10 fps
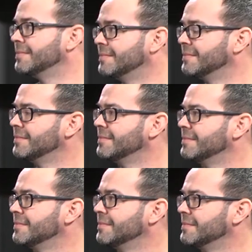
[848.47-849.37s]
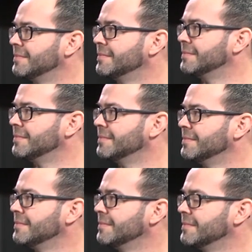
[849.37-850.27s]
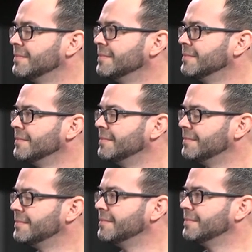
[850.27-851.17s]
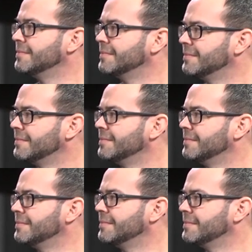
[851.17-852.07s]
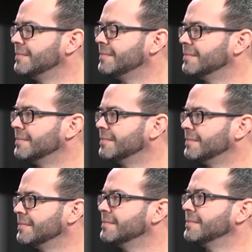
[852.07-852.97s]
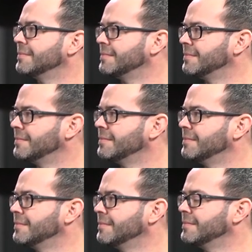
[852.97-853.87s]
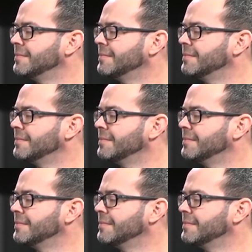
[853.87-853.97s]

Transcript: No words are spoken by the person on screen.